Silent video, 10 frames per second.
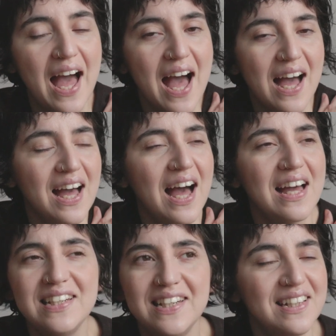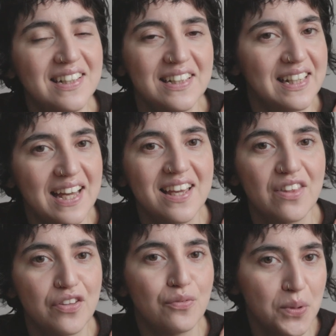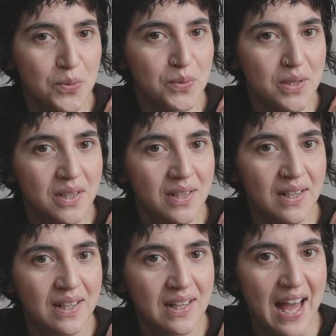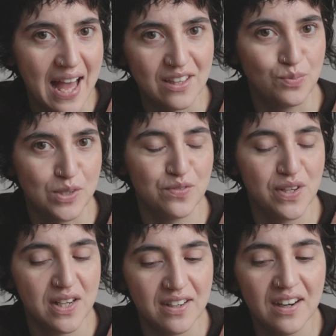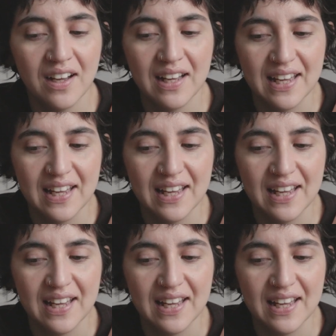I didn't like the rude atmosphere.